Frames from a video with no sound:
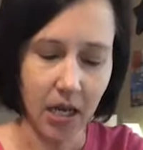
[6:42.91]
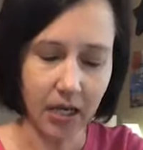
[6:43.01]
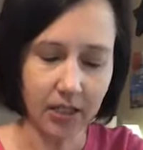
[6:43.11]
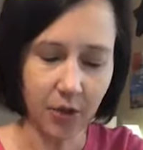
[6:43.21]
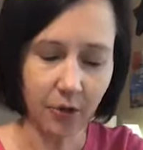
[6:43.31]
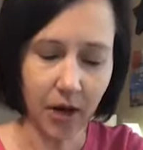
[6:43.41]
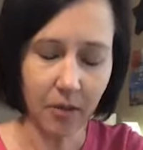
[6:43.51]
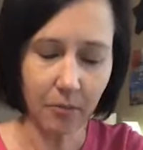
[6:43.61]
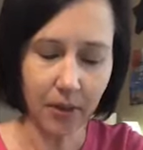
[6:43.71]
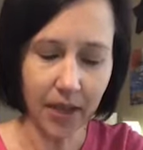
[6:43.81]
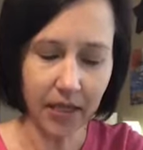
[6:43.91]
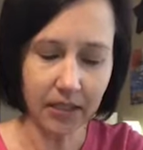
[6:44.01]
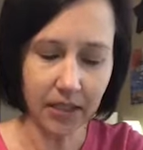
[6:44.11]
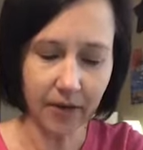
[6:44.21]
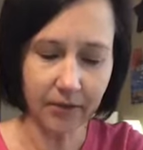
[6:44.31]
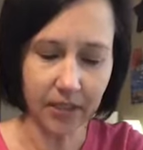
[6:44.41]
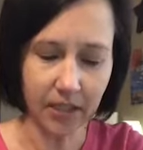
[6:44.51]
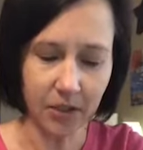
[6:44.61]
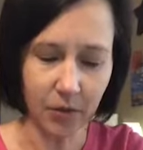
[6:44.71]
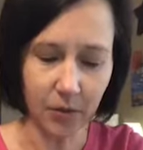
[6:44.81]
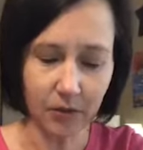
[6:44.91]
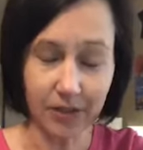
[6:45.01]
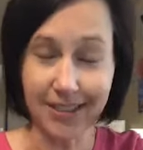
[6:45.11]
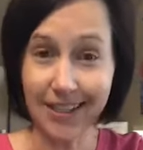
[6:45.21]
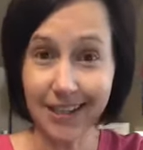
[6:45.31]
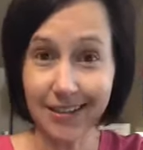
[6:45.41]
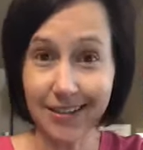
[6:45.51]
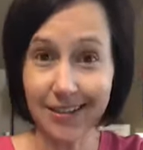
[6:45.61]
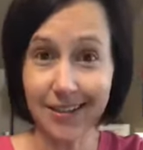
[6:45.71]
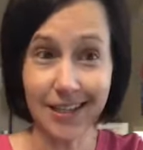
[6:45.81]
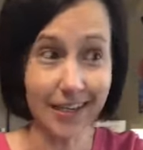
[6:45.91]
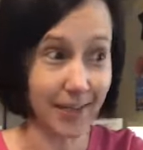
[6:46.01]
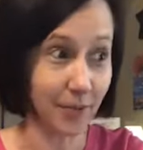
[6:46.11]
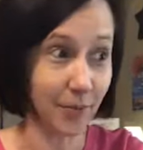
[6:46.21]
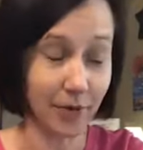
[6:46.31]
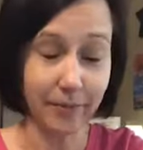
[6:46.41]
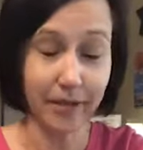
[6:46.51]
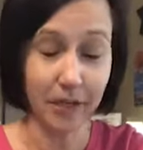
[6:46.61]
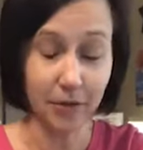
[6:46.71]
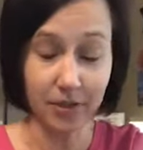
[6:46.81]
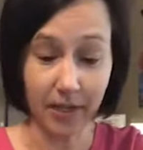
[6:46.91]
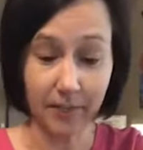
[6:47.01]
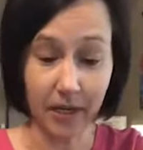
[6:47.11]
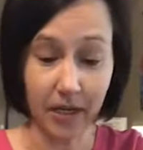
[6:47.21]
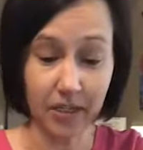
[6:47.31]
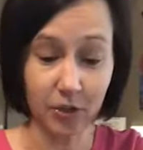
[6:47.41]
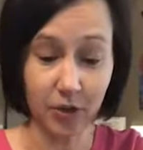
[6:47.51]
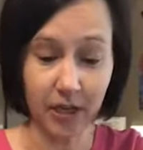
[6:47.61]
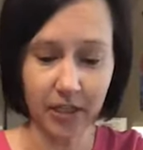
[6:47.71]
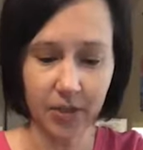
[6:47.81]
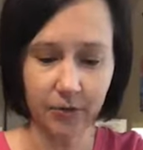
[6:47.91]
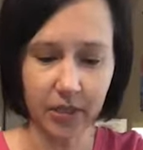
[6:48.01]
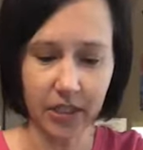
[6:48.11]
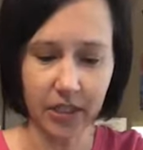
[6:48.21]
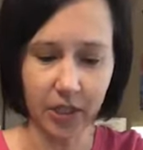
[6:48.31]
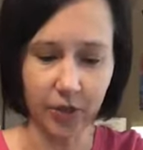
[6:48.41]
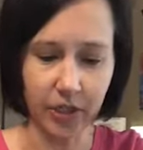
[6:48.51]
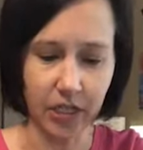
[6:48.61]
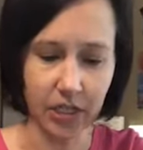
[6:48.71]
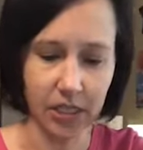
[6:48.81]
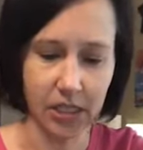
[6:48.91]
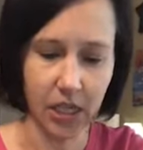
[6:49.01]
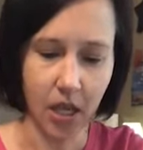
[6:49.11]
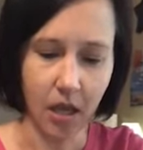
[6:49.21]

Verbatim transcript: It's a great blend of essential oils. And again, since I didn't pull up my notes, I'm not going to try to read the ingredients.